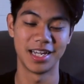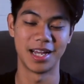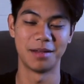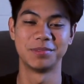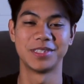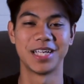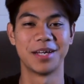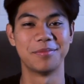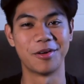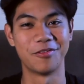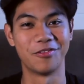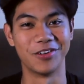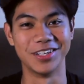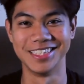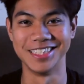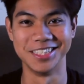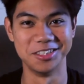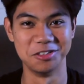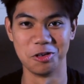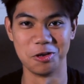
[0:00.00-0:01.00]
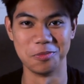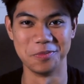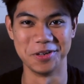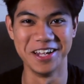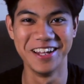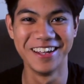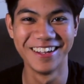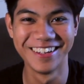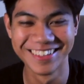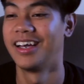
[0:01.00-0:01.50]
I'm sad my friends didn't join
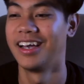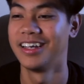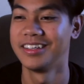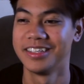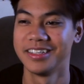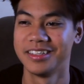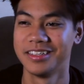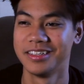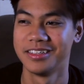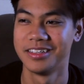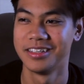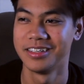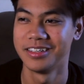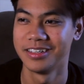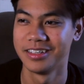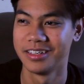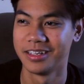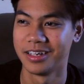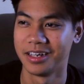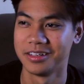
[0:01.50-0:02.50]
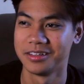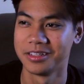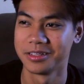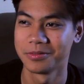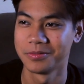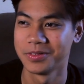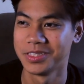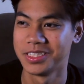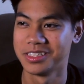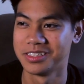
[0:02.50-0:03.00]
me. At the end of the day, I
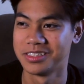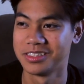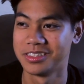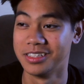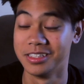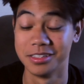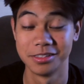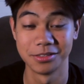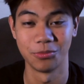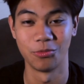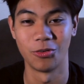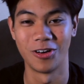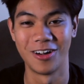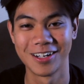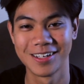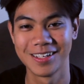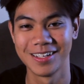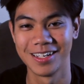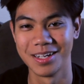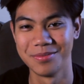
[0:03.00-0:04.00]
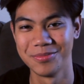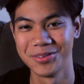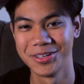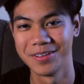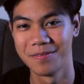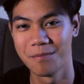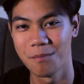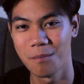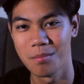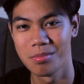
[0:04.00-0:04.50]
think we just did some rock
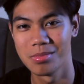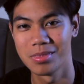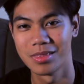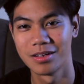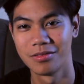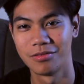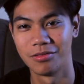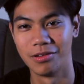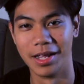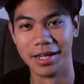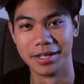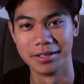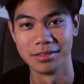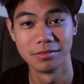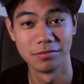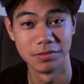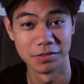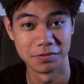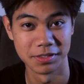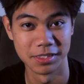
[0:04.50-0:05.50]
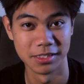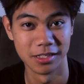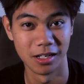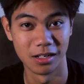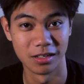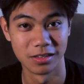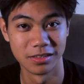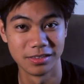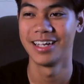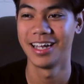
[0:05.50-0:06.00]
climbing for like
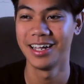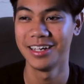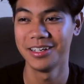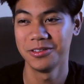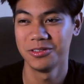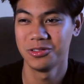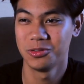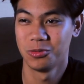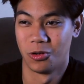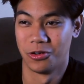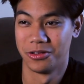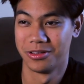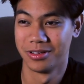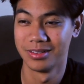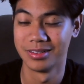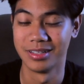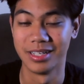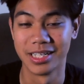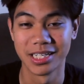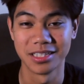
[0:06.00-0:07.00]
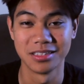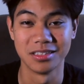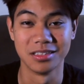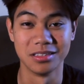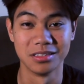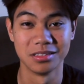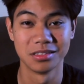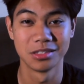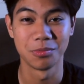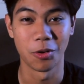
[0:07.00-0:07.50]
$15. It was worth it. I got
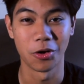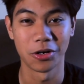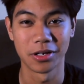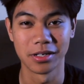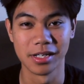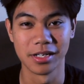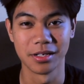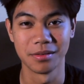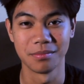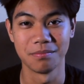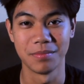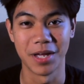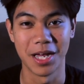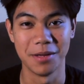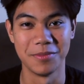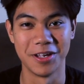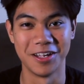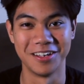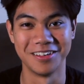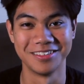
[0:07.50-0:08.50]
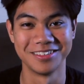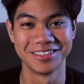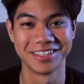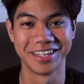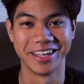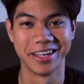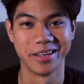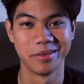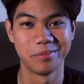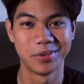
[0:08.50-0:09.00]
a sparkling Batman
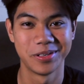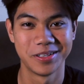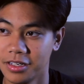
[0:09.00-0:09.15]
cape.